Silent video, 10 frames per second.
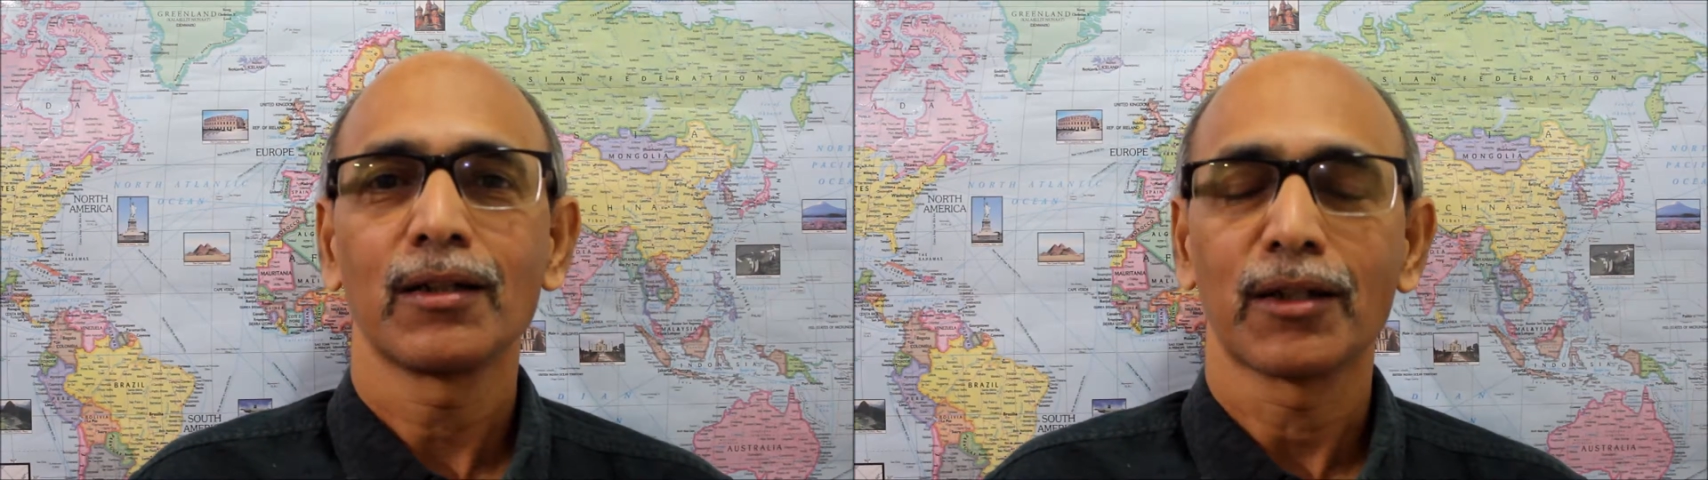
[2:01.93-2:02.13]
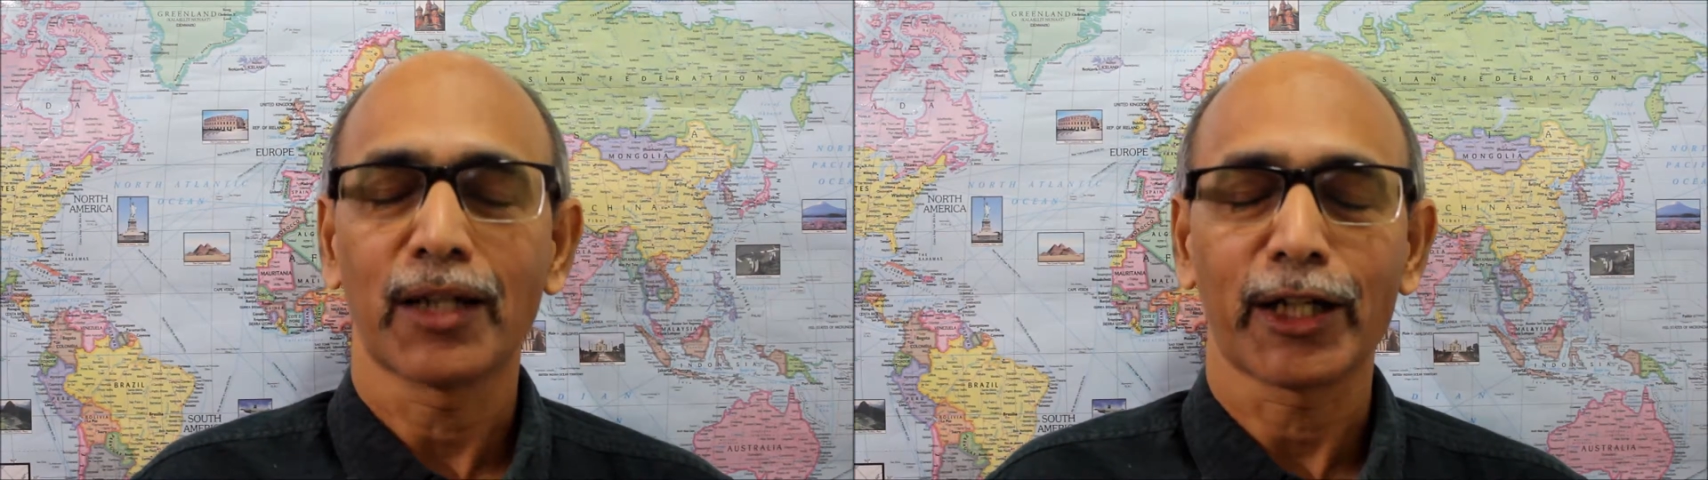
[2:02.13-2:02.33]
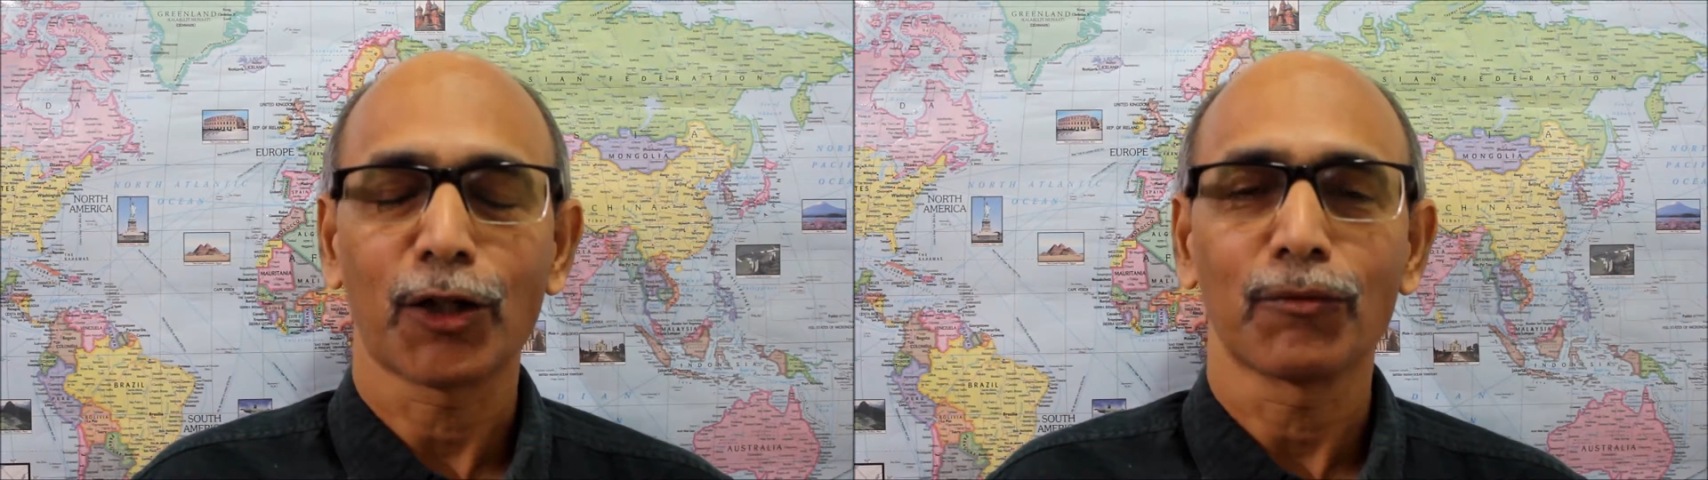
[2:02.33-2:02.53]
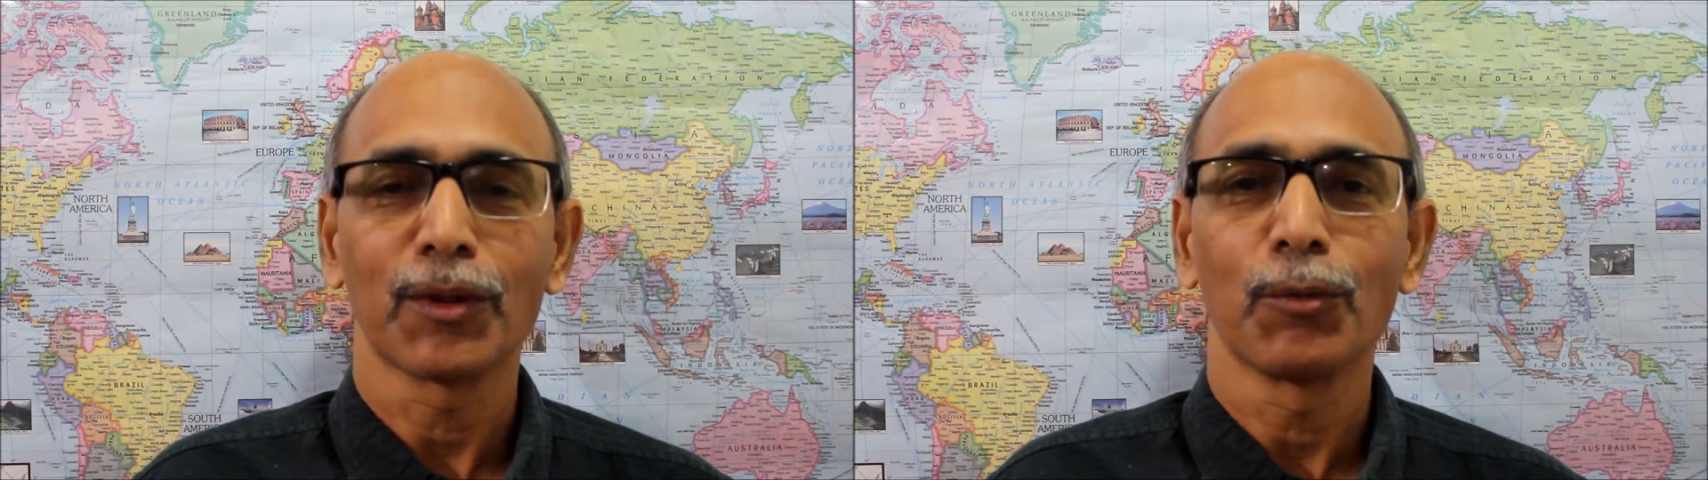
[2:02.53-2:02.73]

The title of the